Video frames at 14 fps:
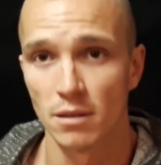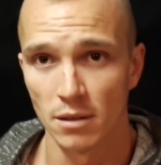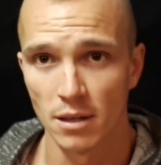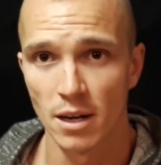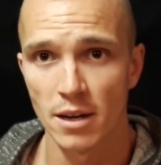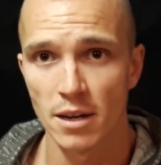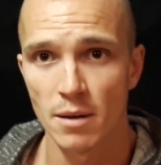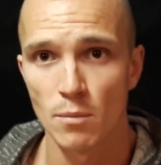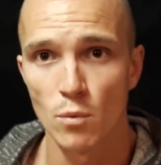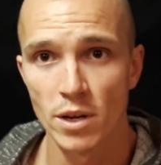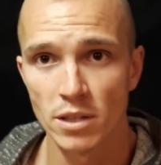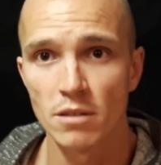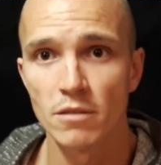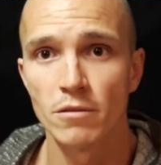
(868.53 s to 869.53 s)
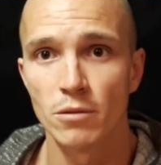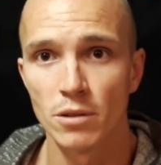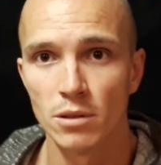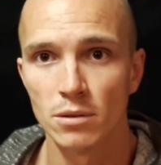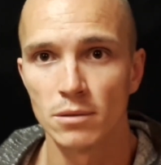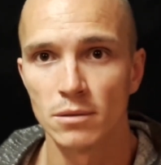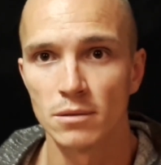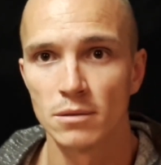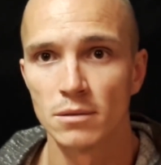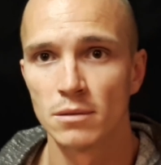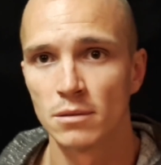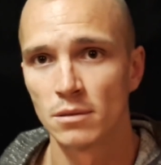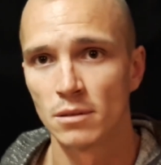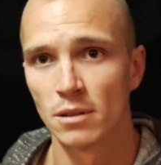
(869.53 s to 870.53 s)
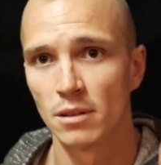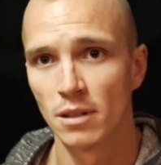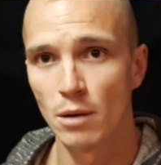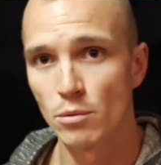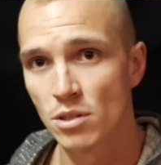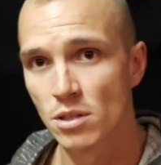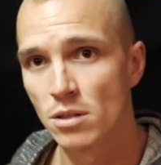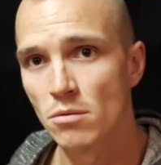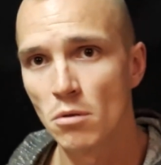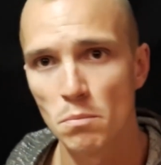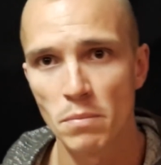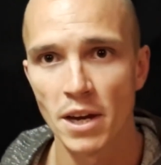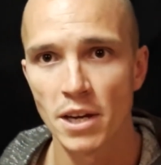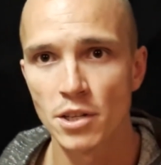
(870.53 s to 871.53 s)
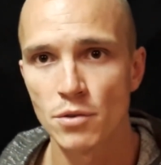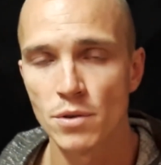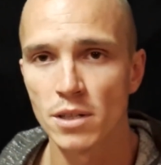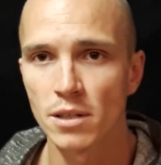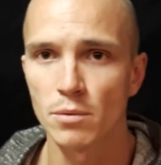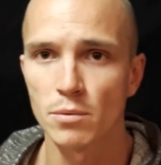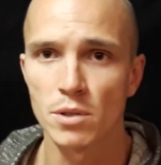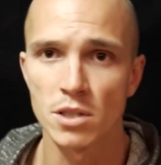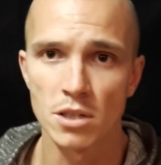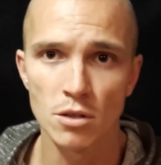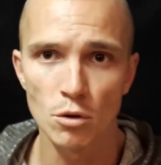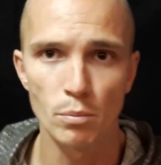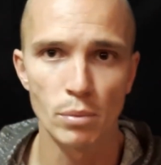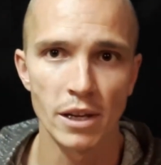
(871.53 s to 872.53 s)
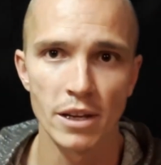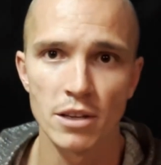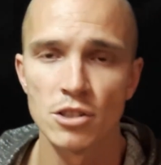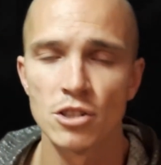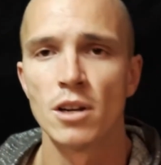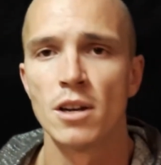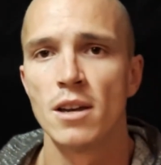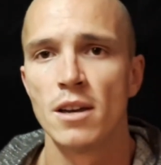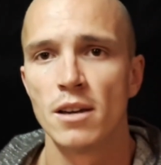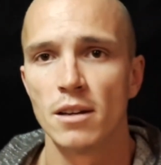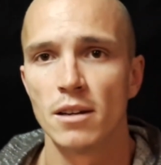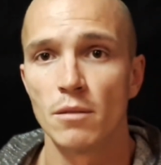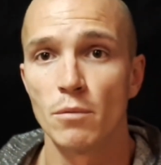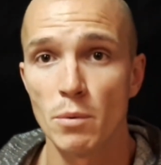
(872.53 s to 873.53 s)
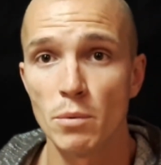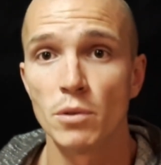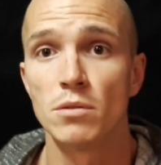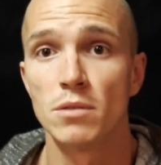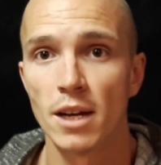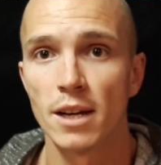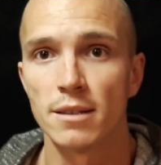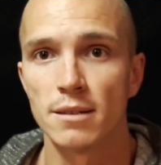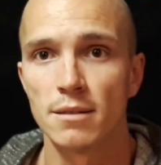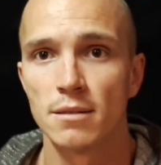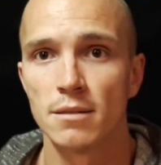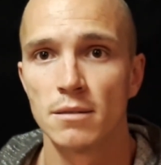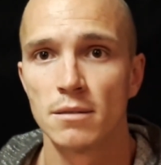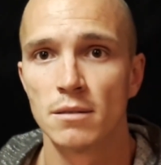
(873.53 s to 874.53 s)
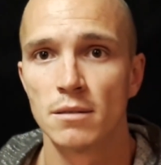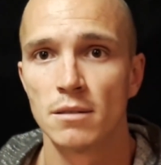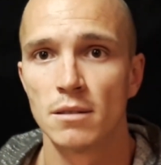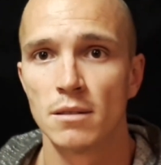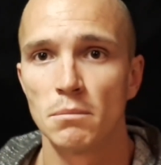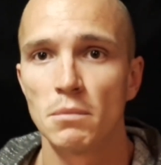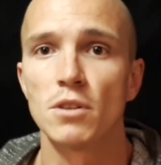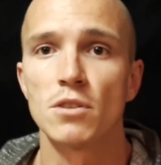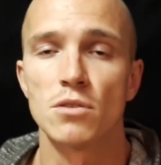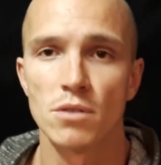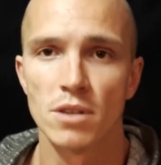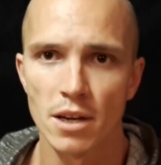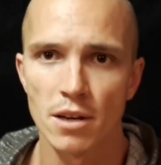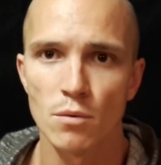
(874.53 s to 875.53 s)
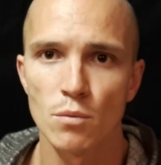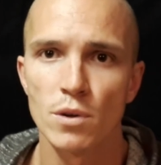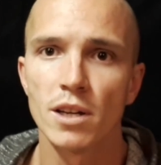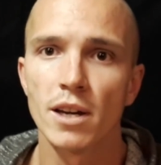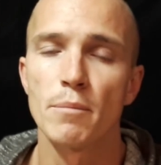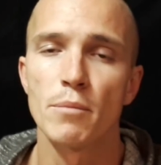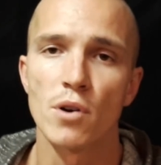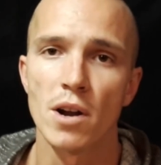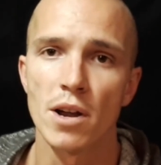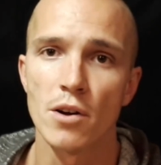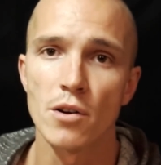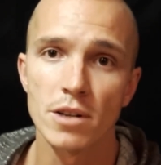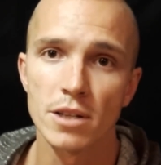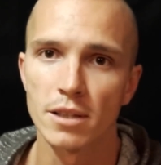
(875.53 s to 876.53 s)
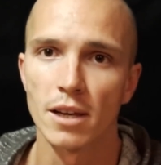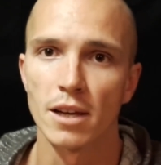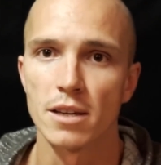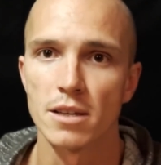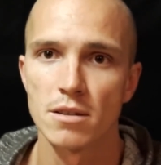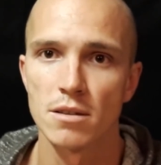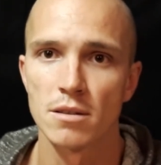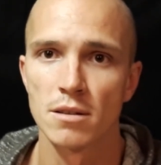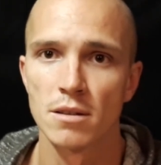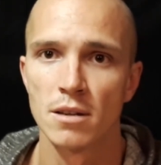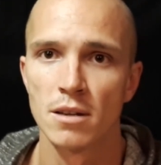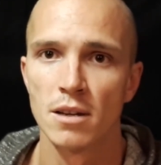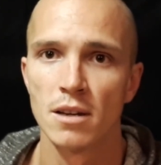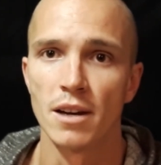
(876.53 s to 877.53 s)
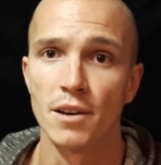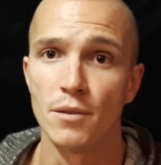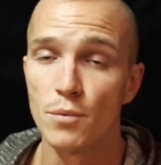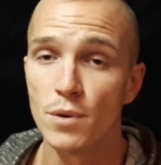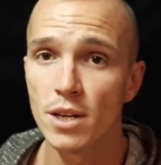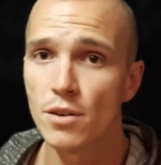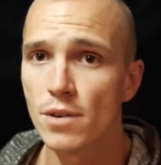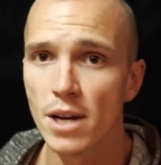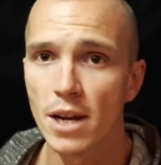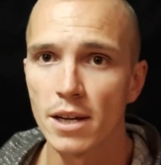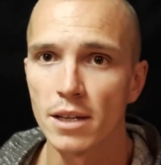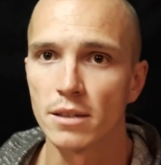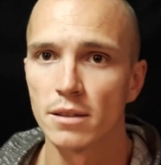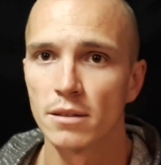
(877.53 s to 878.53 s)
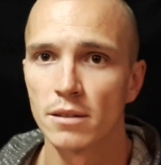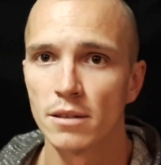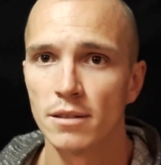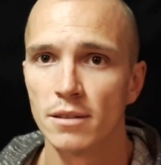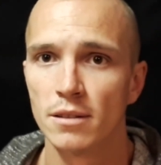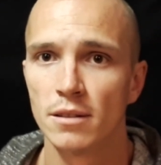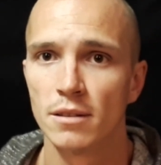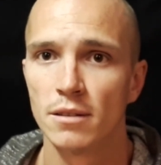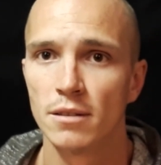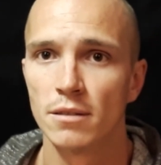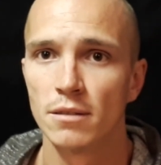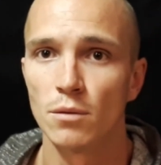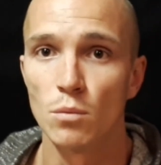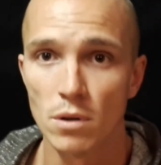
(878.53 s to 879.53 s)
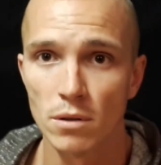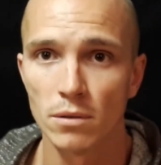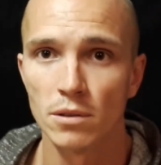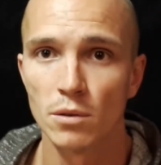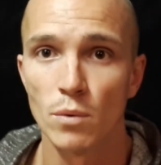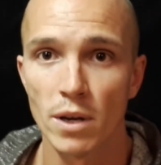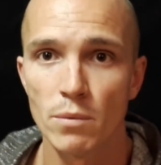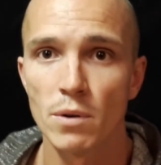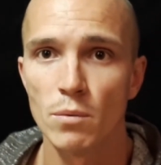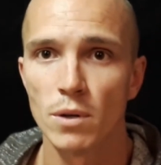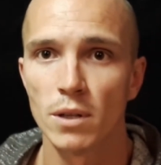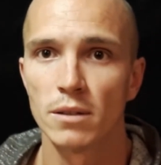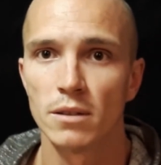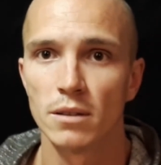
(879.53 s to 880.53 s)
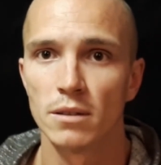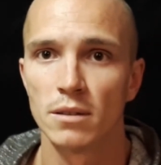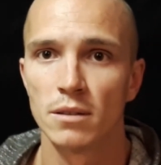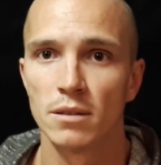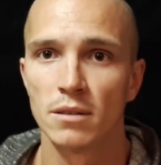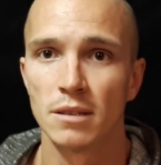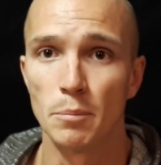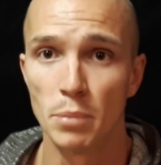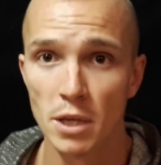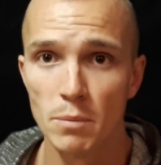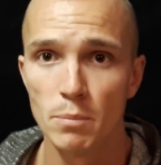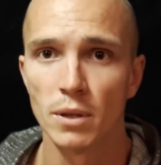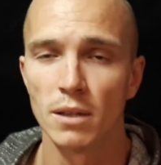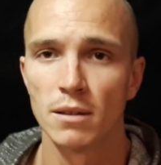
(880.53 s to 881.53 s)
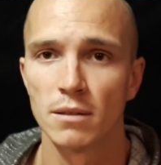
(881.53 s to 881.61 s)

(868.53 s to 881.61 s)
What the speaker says: I am waiting for you. I will see you on Patreon. I will see your pledge. And we will unite. Because together we can prioritize and recreate the world the way we want it. The people.